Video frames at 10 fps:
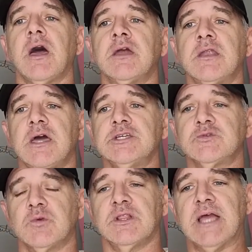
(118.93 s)
a nice
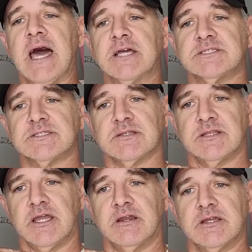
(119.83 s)
relaxed
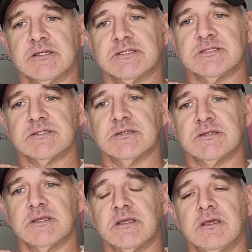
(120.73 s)
larynx,
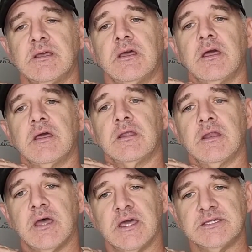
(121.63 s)

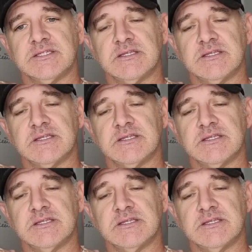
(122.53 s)
nice